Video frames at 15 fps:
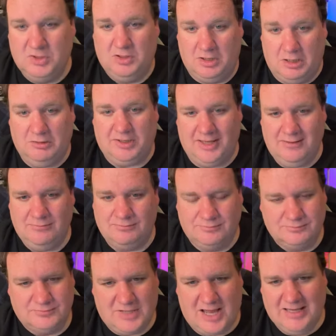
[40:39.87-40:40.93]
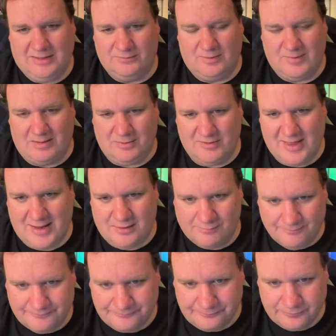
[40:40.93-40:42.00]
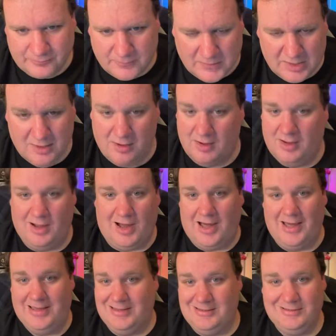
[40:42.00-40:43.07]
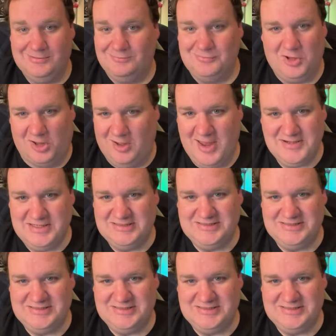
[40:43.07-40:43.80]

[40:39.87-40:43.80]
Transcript: Okay, I can remember that. Any